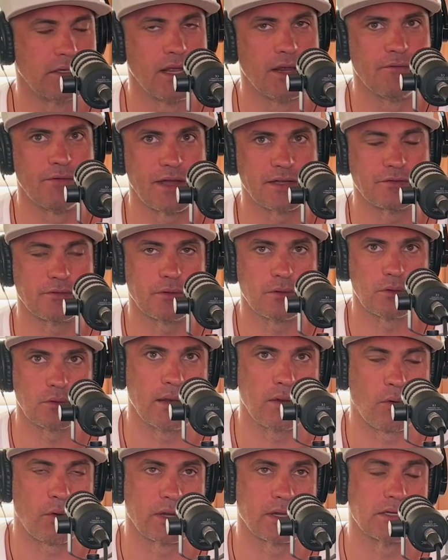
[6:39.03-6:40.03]
investment,
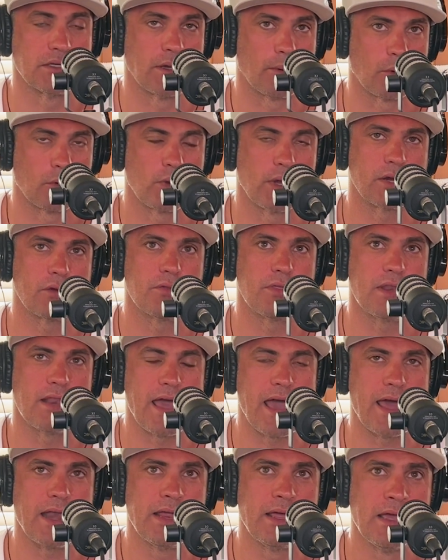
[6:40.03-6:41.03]
or it could double quicker than
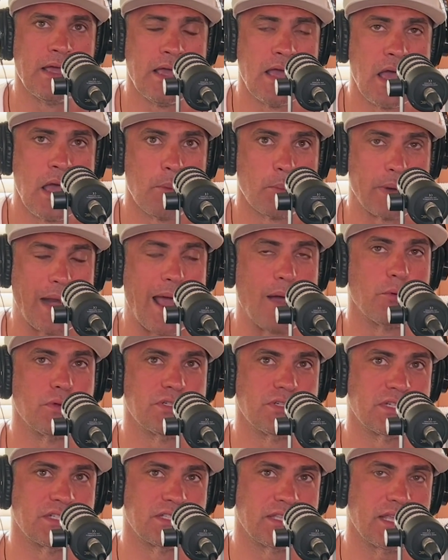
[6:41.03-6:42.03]
that. But I was
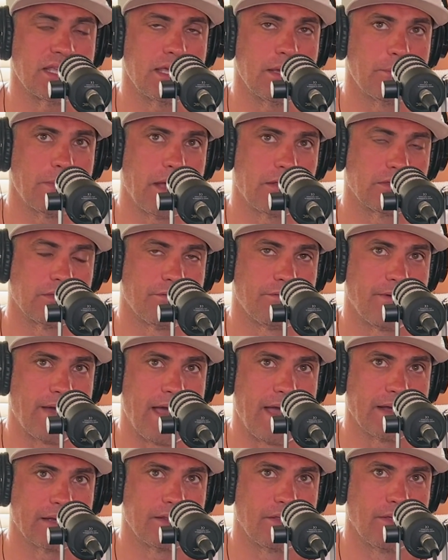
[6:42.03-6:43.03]
just thinking about the
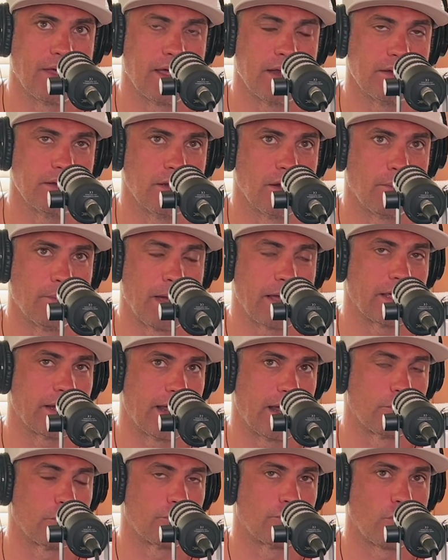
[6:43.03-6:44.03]
fact that, you know, Beck and
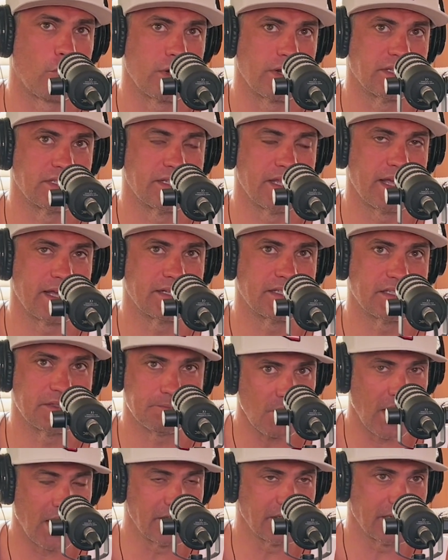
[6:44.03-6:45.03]
I were 46.
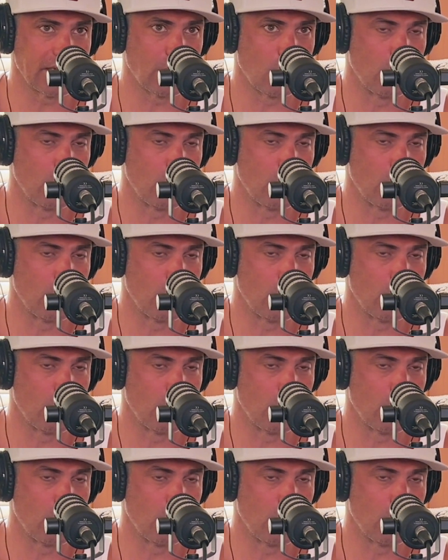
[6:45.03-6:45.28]
I was like,